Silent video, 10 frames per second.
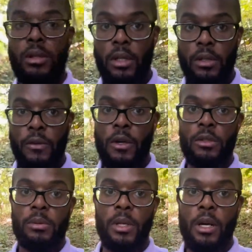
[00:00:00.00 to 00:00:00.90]
think of Cold
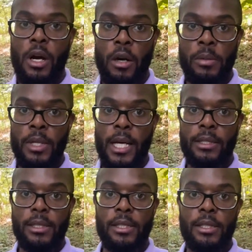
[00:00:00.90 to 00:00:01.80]
Spring Harbor as
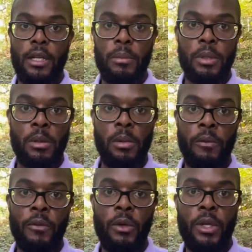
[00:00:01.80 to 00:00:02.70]
a suburb of
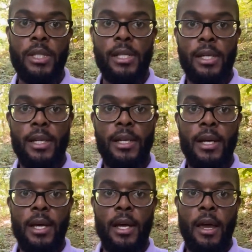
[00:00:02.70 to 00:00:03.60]
New York City.
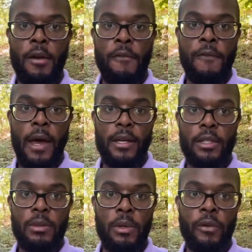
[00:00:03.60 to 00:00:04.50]
In fact,
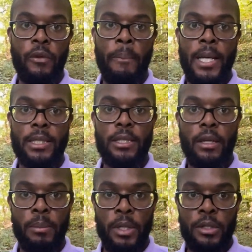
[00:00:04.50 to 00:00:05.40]
it's one of the best
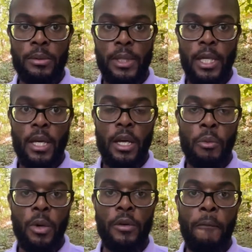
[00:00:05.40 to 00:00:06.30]
suburbs
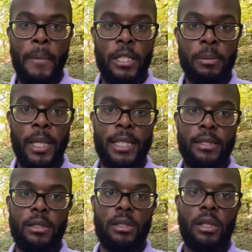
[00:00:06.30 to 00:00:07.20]
and one of the best
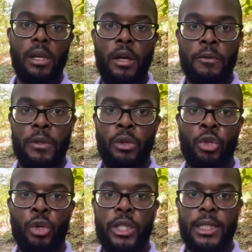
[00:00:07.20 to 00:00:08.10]
places to live in New York